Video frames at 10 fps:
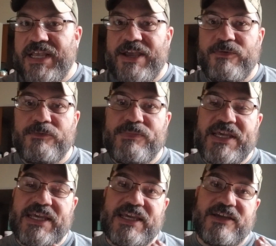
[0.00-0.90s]
It would
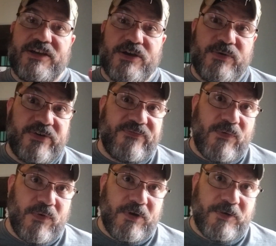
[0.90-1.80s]
be
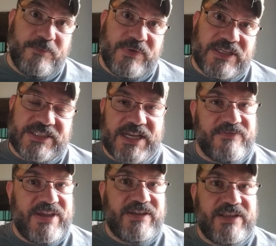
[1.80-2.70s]
cuneiform instead of
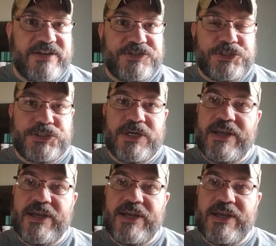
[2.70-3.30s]
English.